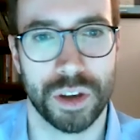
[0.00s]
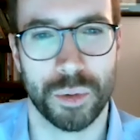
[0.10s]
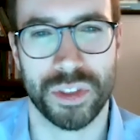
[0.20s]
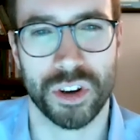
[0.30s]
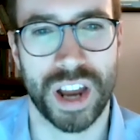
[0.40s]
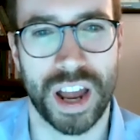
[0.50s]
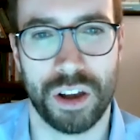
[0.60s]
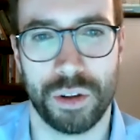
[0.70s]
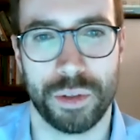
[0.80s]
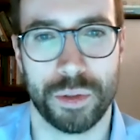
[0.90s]
with your
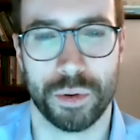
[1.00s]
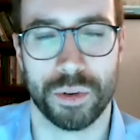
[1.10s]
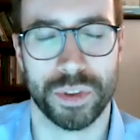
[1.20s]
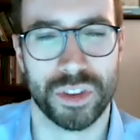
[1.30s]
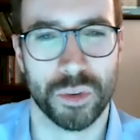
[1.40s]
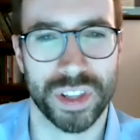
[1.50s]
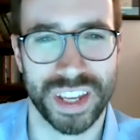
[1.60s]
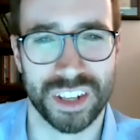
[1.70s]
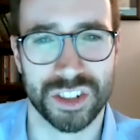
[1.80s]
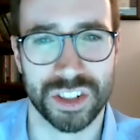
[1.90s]
health or with your
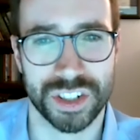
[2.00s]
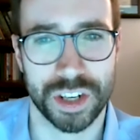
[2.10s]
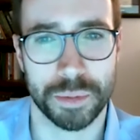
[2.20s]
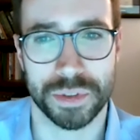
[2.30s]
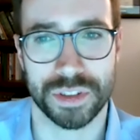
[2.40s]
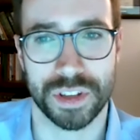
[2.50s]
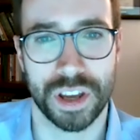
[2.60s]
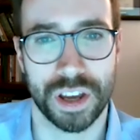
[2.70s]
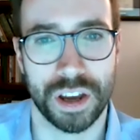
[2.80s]
relationships.